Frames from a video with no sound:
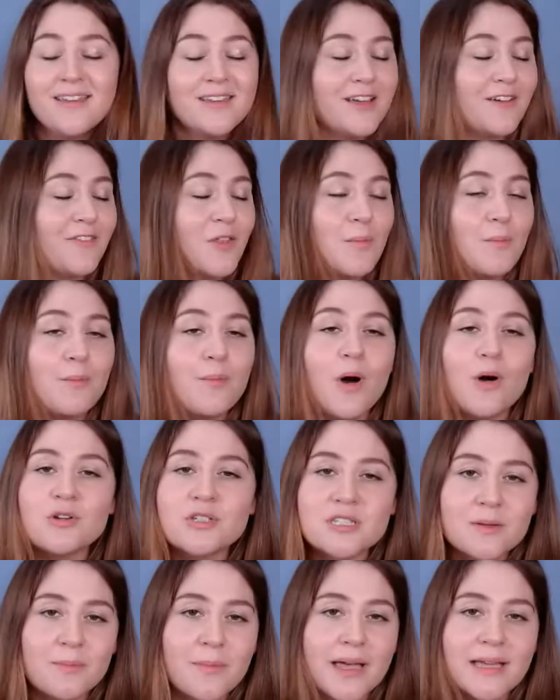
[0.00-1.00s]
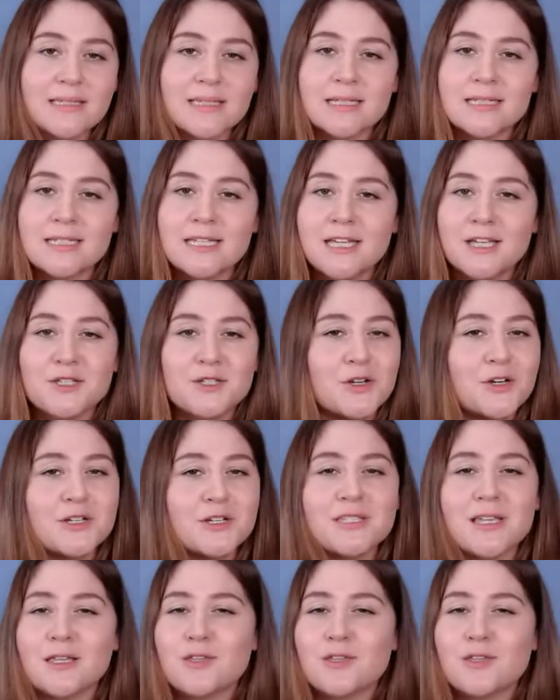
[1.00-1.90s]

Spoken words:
You have the most amazing teachers,